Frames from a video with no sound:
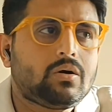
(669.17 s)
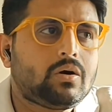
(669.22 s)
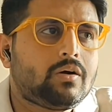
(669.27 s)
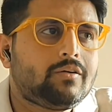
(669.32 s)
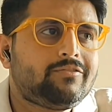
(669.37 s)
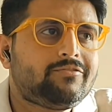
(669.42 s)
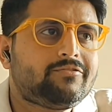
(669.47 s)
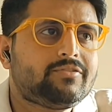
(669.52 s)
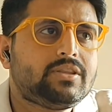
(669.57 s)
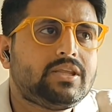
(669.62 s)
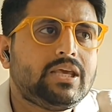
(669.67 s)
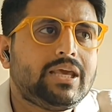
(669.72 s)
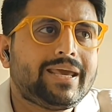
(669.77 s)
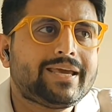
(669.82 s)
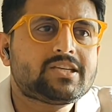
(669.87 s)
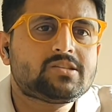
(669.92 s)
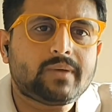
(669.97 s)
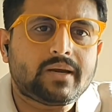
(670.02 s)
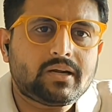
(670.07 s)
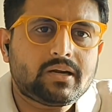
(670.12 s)
of
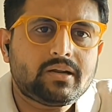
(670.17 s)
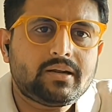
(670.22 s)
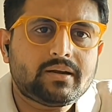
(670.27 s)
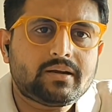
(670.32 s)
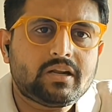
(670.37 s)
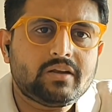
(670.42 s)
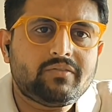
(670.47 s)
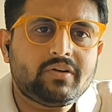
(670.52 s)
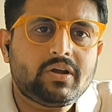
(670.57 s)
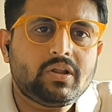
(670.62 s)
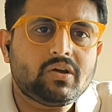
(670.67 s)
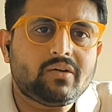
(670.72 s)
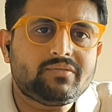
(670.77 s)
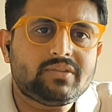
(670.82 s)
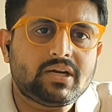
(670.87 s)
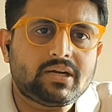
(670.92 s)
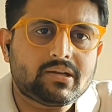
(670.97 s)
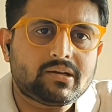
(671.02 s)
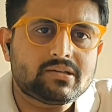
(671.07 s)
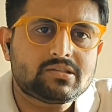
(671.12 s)
the expected activity
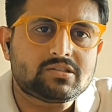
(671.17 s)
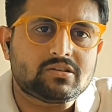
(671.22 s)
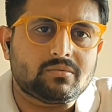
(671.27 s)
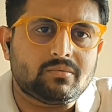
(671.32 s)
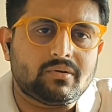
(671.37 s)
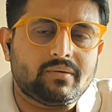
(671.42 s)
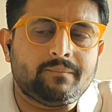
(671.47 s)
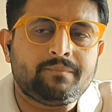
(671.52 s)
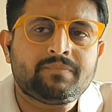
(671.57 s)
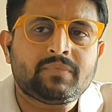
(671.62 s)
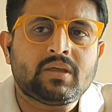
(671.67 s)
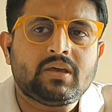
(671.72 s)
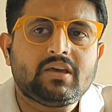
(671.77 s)
of that customer,